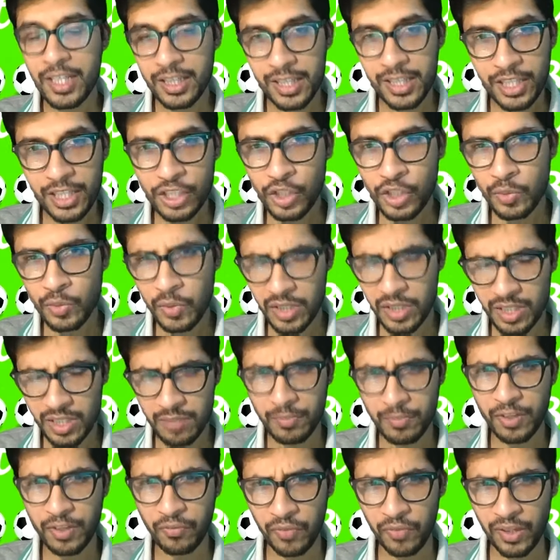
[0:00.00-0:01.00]
The issue was
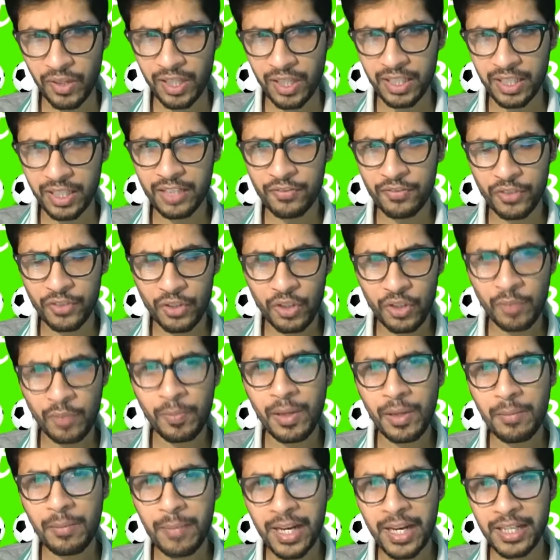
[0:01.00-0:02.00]
in midfield. I think if you're going to
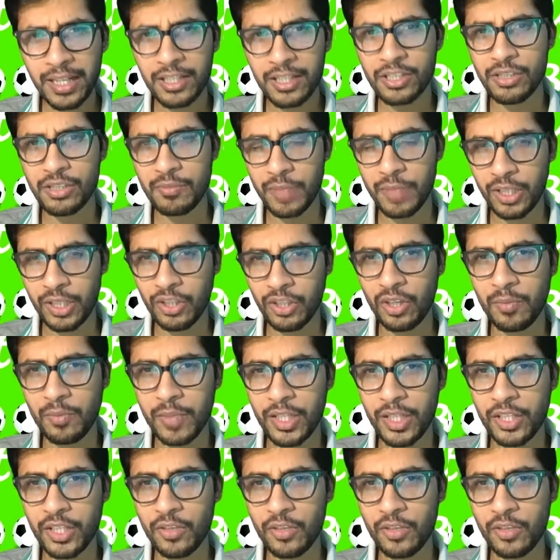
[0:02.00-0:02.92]
play Matic and McTominay,